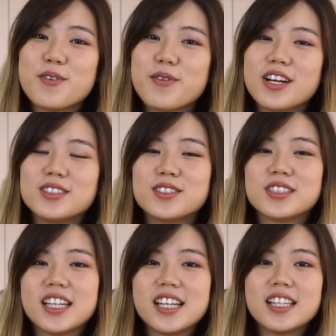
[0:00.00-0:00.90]
everyone,
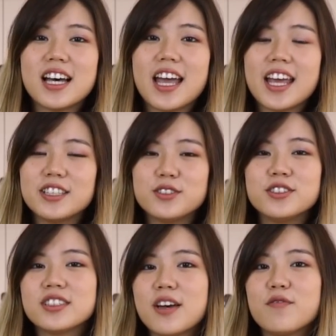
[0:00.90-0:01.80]
today the
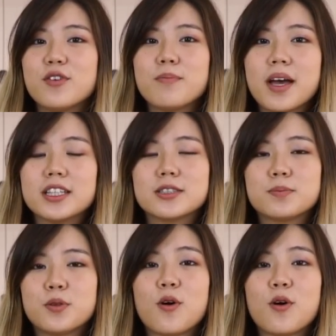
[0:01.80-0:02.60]
ASUS Zenfone Max